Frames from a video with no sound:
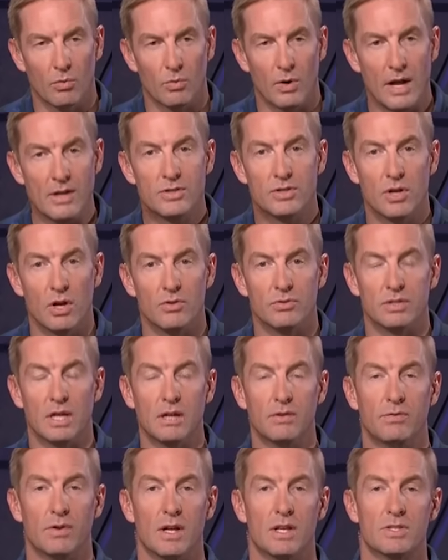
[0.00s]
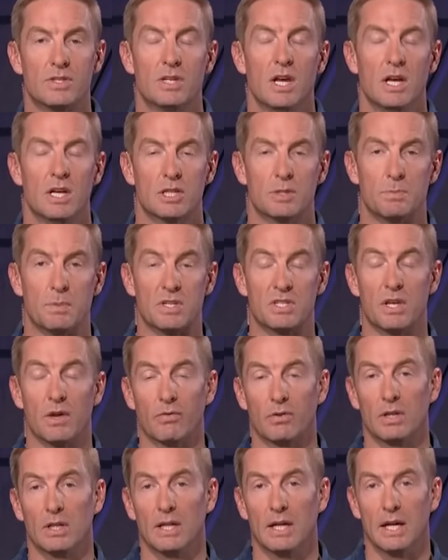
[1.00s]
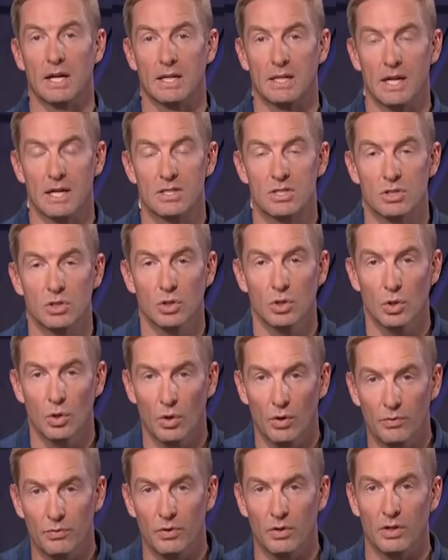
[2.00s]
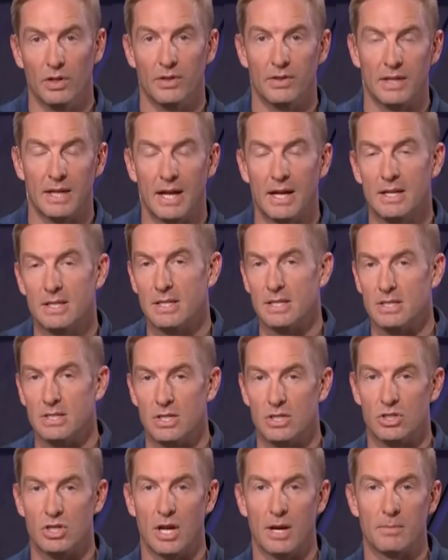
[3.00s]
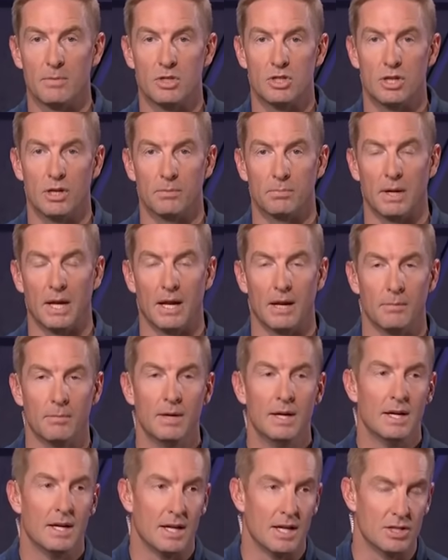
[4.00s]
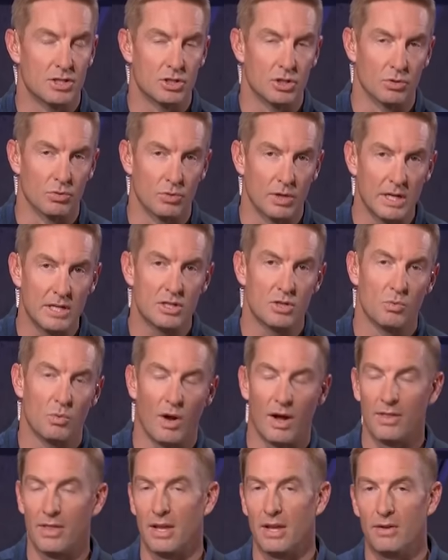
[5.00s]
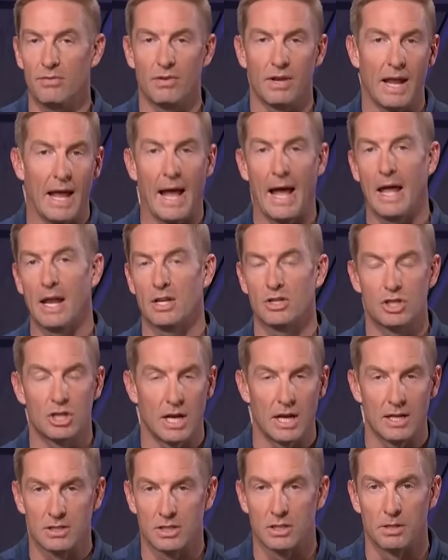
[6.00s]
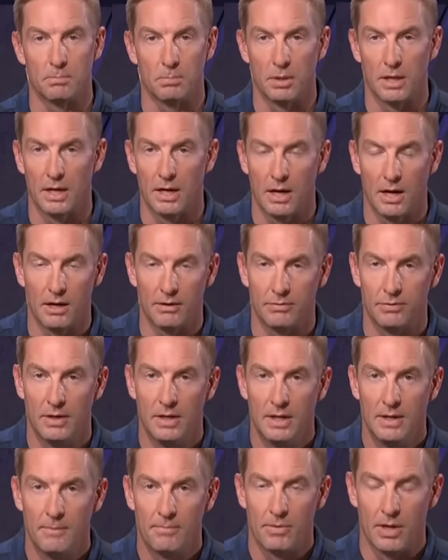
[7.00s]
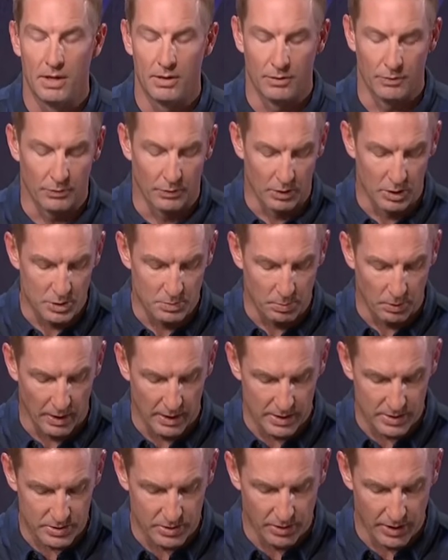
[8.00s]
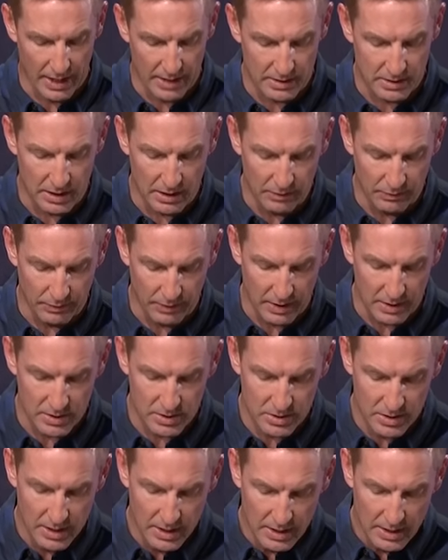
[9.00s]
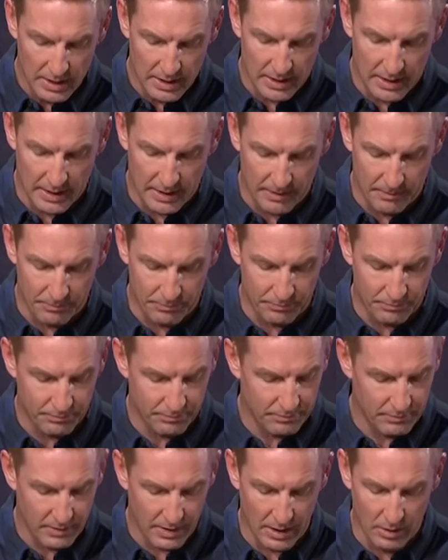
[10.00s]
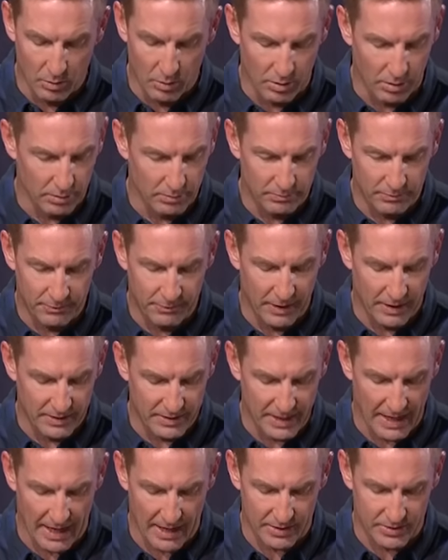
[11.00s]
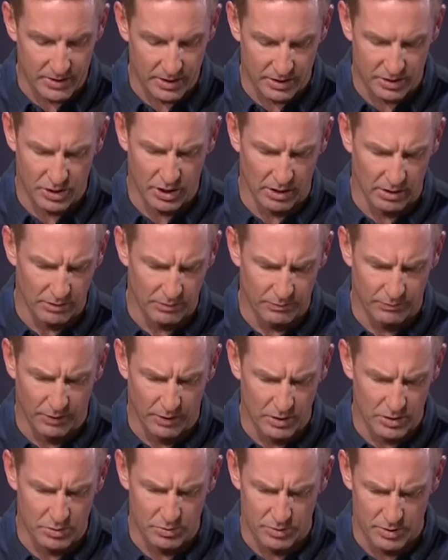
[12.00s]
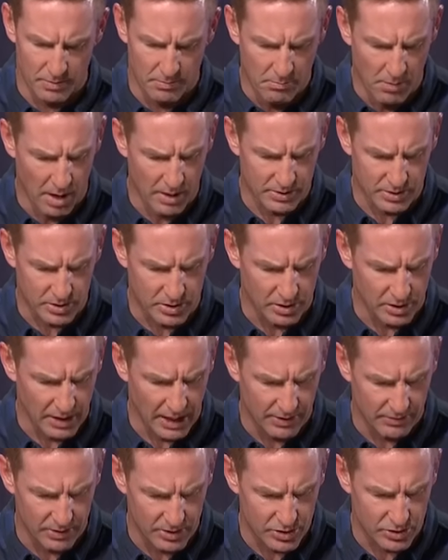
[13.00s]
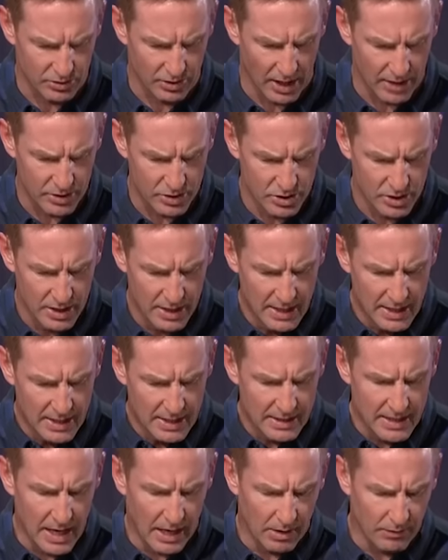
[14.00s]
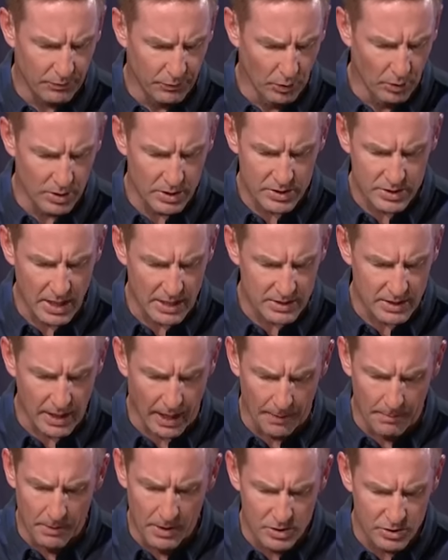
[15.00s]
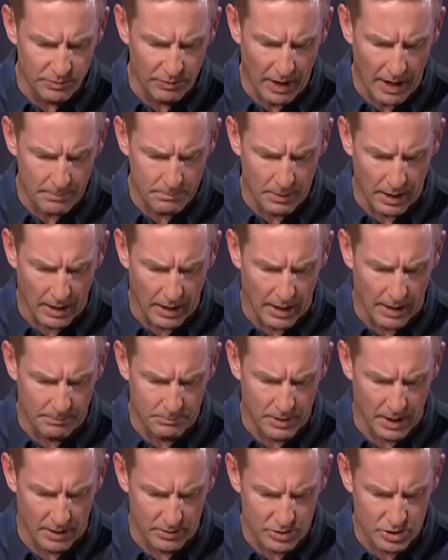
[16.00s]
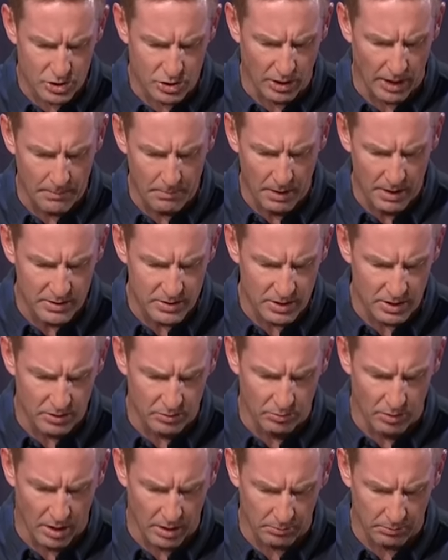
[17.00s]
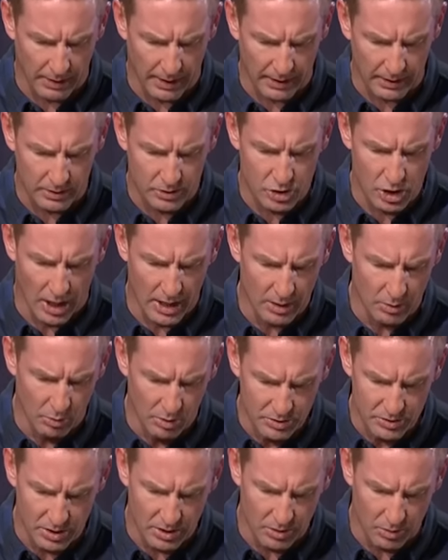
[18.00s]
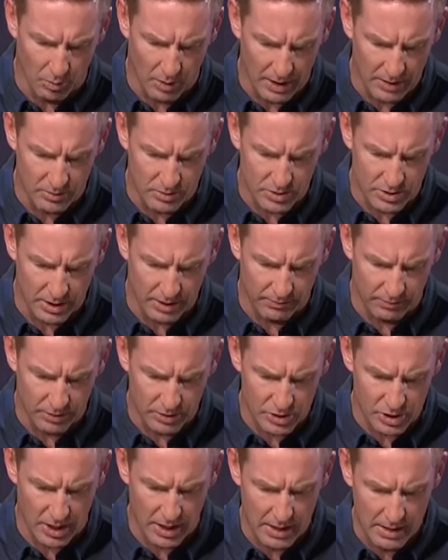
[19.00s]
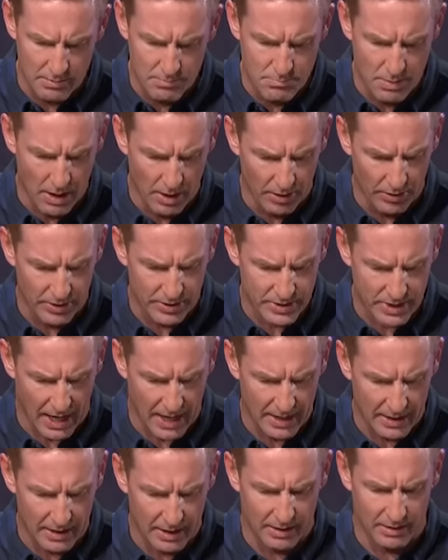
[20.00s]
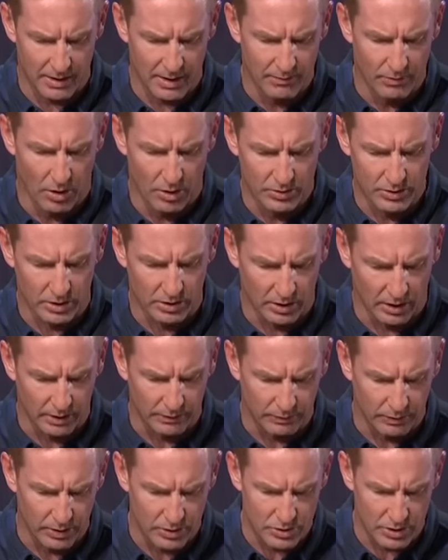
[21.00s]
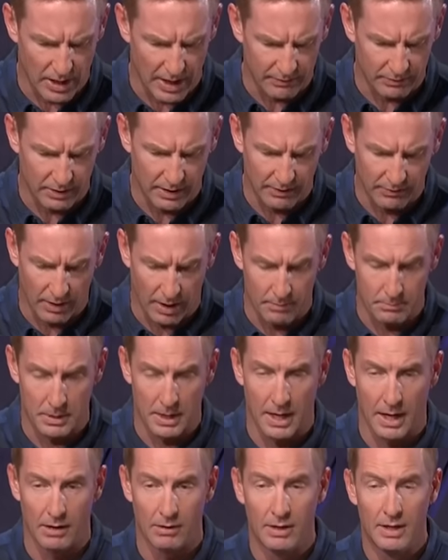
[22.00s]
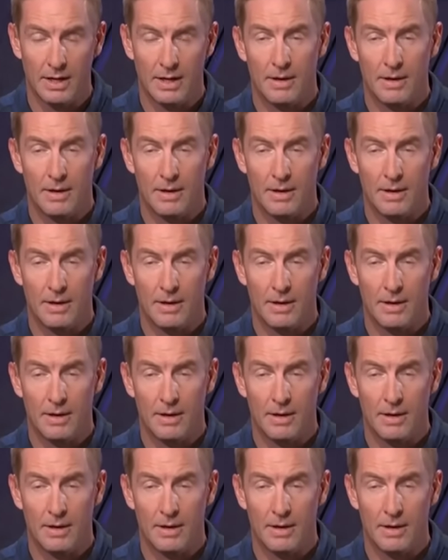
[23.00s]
red zone defense, specifically against Louisville in the ACC championship game, is the reason why they even had a chance at the playoff in the first place. So that defense, they were fantastic. Jared Verse was a monster down the stretch. Now, Florida State's got a bunch of opt-outs. Trey Benson, the running back. Johnny Wilson, the wide receiver. Jaheim Bell, the tight end. They've all declared for the draft, and they've opted out.